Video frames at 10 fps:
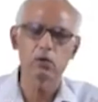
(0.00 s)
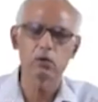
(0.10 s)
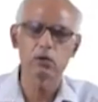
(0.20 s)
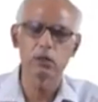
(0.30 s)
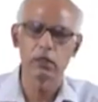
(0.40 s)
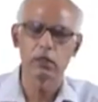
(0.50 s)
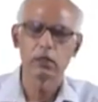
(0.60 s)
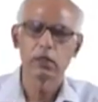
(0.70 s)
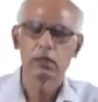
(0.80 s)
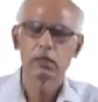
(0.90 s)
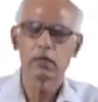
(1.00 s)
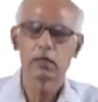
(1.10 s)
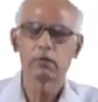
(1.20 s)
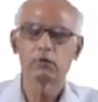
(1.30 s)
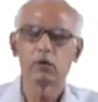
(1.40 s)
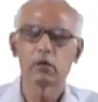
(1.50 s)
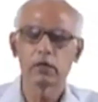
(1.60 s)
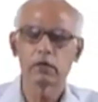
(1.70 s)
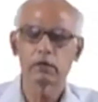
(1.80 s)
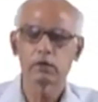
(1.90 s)
to see that the
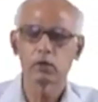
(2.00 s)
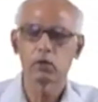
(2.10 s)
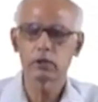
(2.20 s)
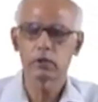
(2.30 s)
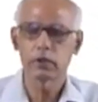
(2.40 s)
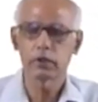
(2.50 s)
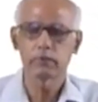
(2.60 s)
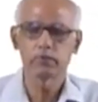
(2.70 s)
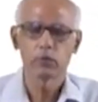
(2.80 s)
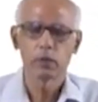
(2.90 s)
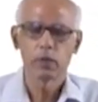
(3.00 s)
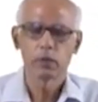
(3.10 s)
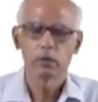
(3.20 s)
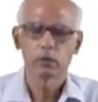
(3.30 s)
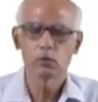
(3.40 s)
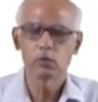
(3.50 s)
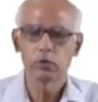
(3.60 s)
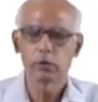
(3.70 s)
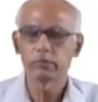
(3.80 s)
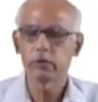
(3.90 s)
voltage is constant. So
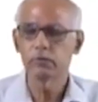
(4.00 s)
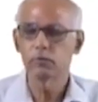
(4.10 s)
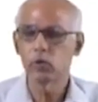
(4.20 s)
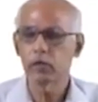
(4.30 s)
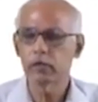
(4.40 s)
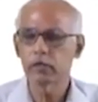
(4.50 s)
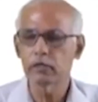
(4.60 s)
if the voltage